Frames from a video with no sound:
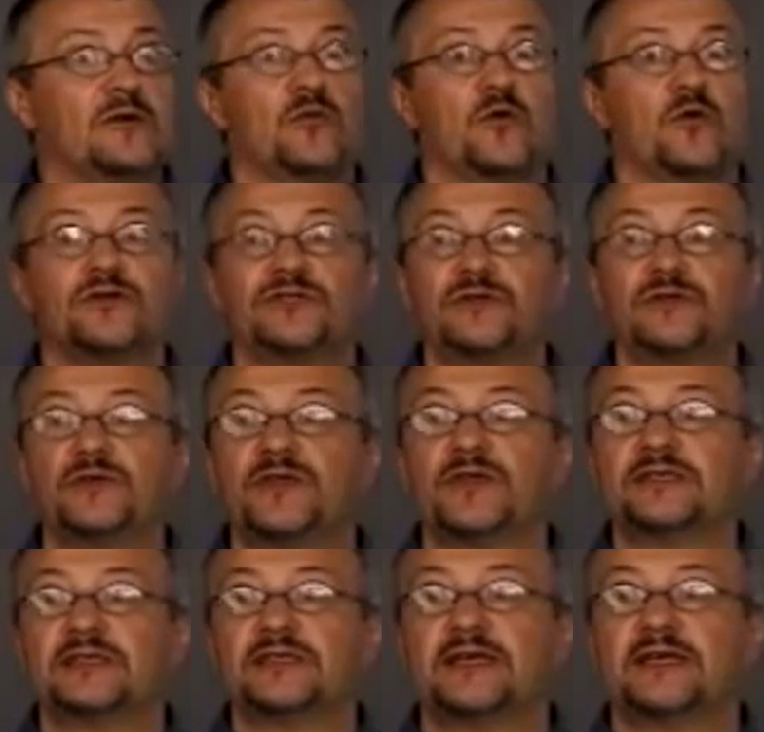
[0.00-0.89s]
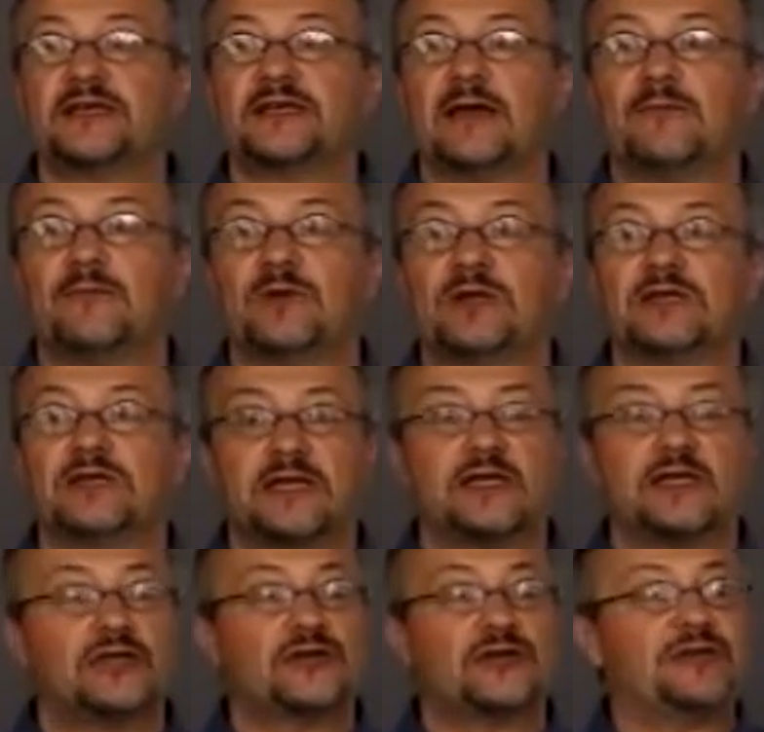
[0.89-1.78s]
are two things that can happen as I
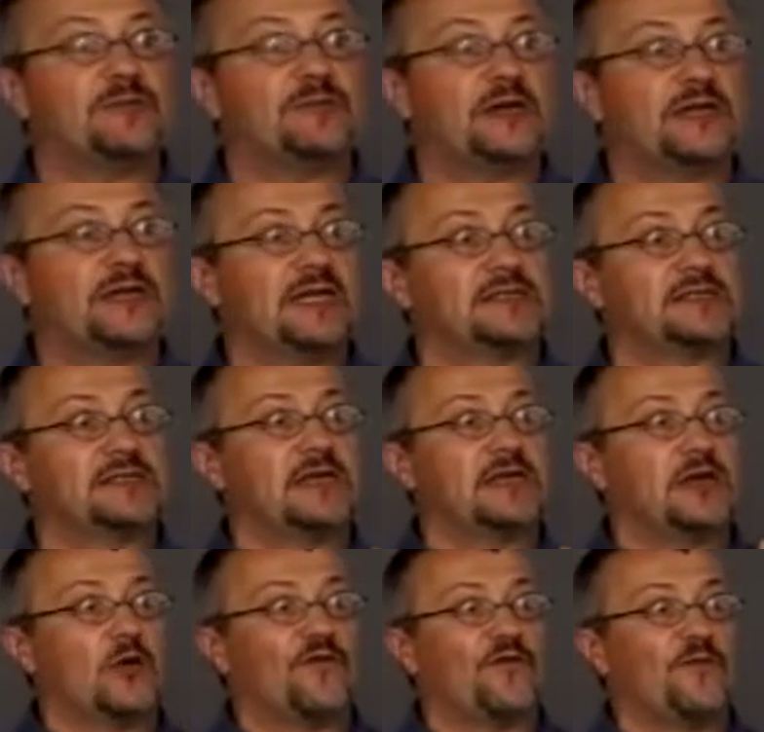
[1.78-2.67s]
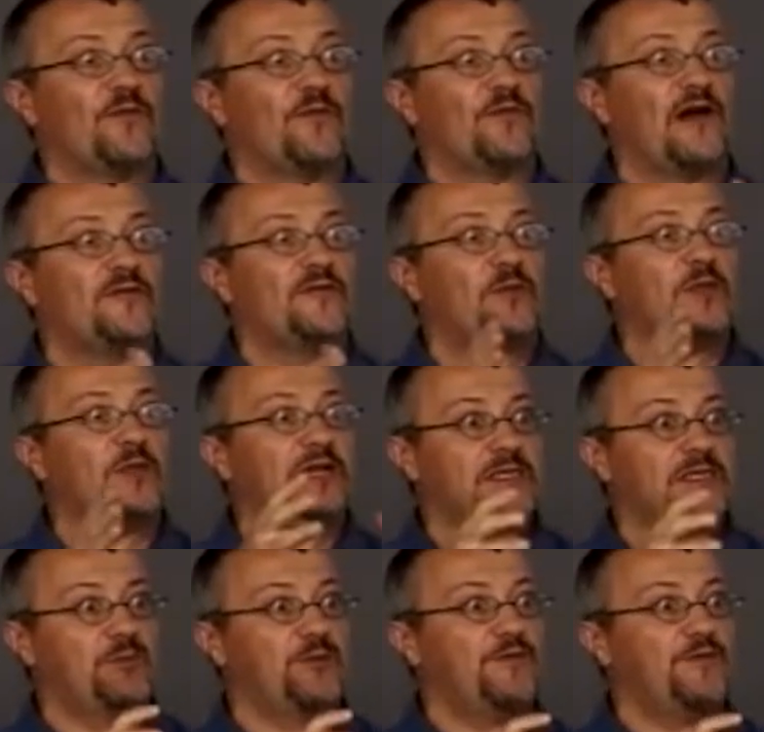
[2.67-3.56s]
increase my density? I go from five
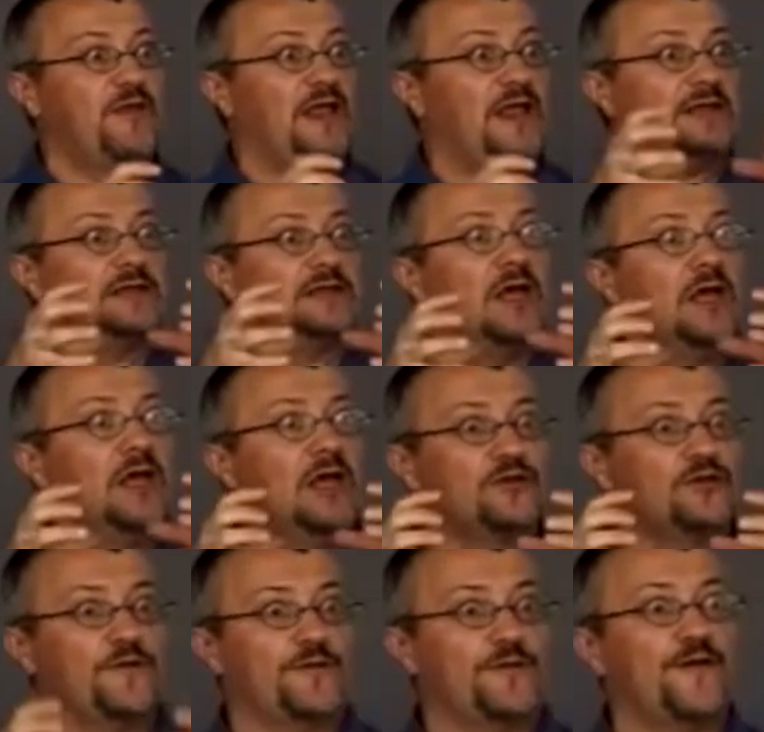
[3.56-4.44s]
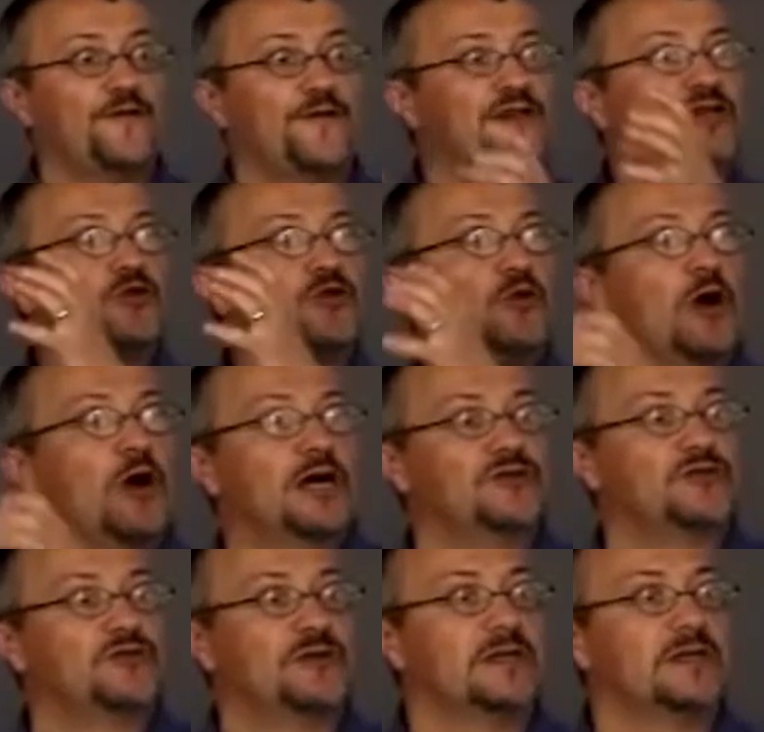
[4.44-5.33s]
plants per flat to 50 to
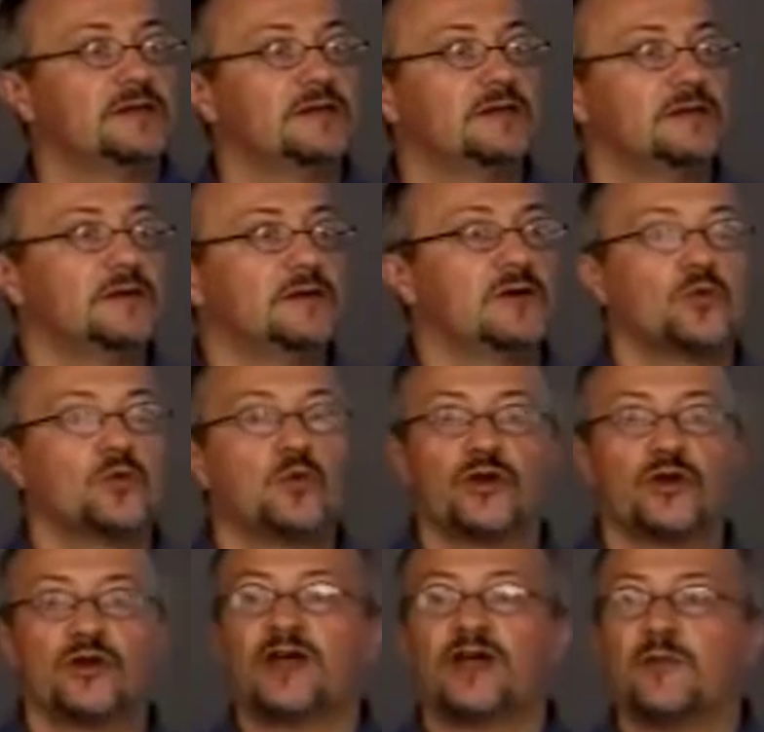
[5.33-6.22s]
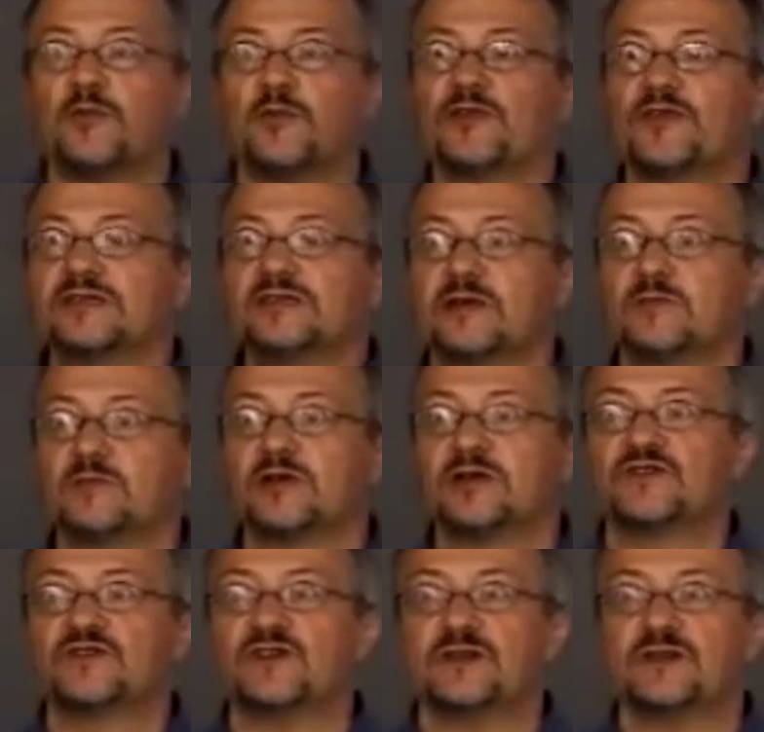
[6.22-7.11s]
100. What are a couple of things I'm
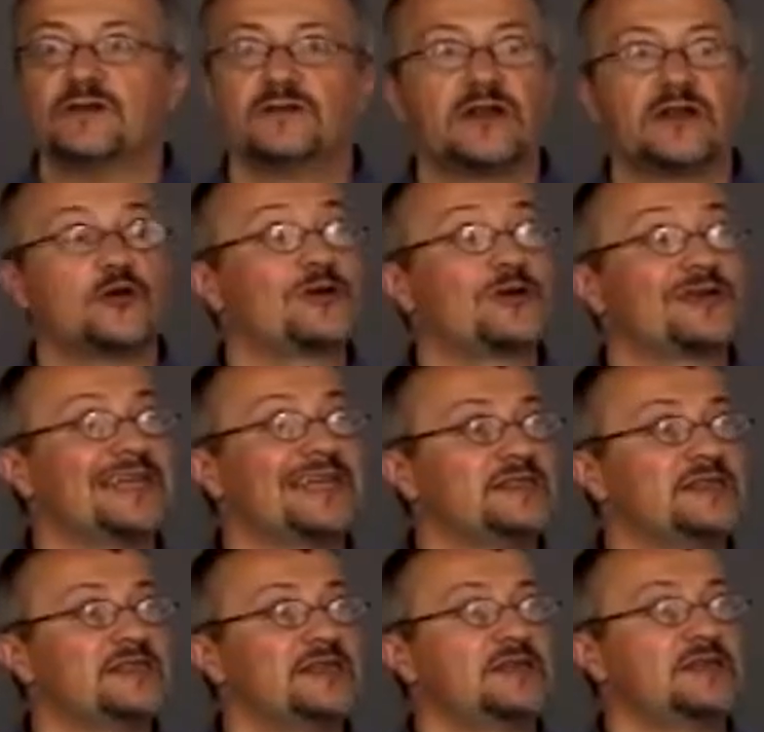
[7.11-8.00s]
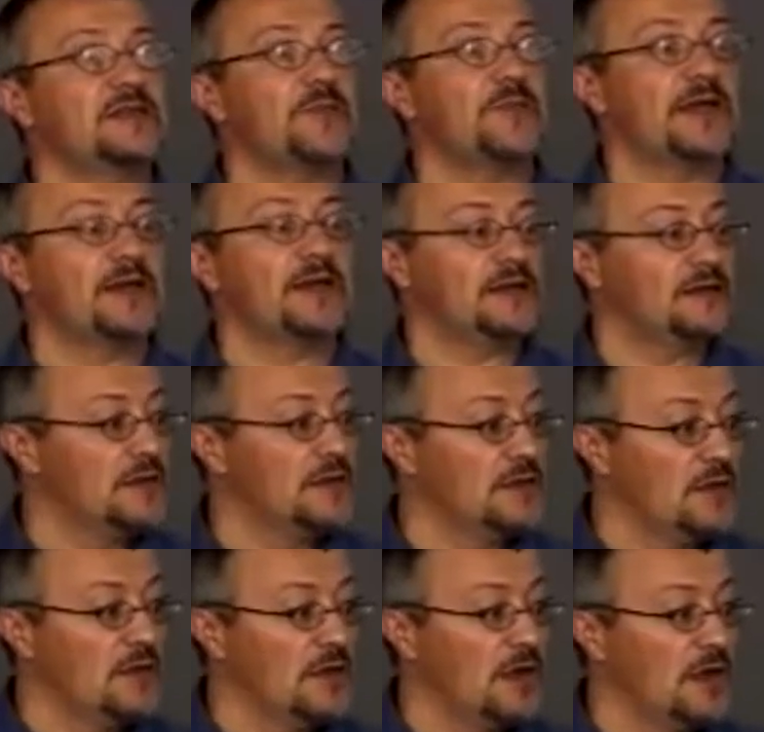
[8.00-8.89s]
going to see that are density dependent?
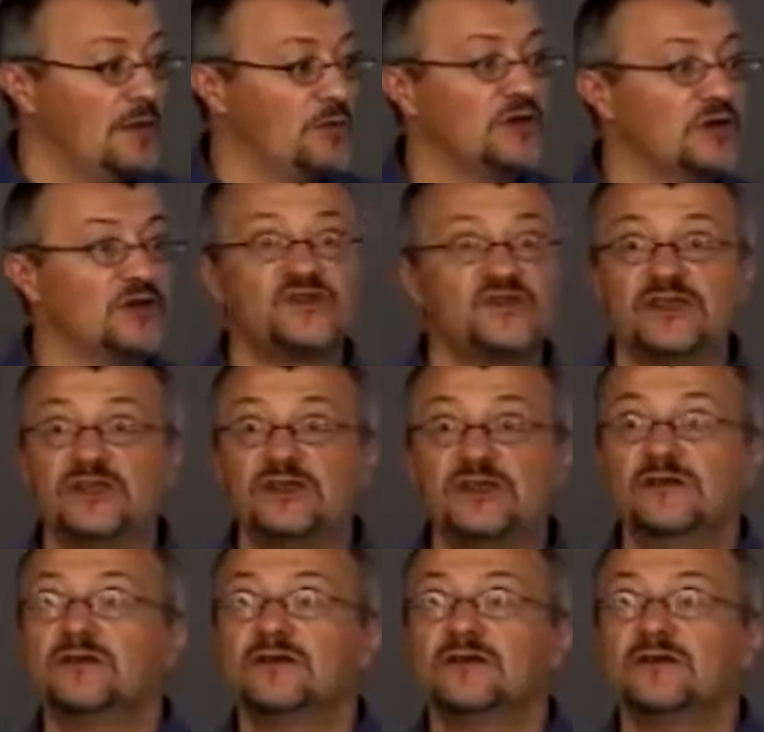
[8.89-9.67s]
I'm going to see